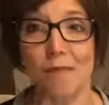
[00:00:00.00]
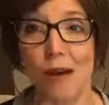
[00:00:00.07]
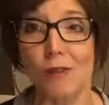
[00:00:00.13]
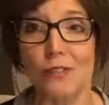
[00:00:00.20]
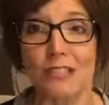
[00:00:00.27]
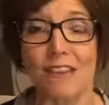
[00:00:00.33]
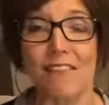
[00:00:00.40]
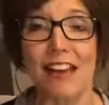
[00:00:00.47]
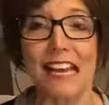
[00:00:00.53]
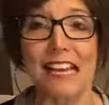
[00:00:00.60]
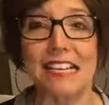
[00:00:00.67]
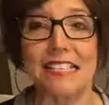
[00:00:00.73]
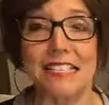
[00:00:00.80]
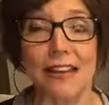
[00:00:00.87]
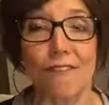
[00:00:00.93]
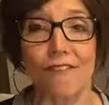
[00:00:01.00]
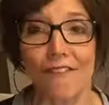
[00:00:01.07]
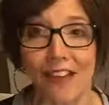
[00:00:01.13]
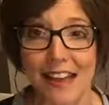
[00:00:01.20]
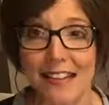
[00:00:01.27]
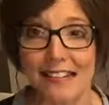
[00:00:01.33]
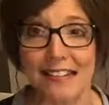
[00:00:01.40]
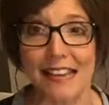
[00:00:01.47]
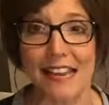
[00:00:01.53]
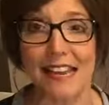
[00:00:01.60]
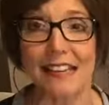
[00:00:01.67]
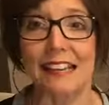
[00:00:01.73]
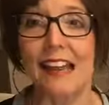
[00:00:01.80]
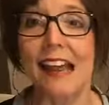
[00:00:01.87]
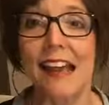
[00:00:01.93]
most of it, he's
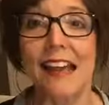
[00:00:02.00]
defending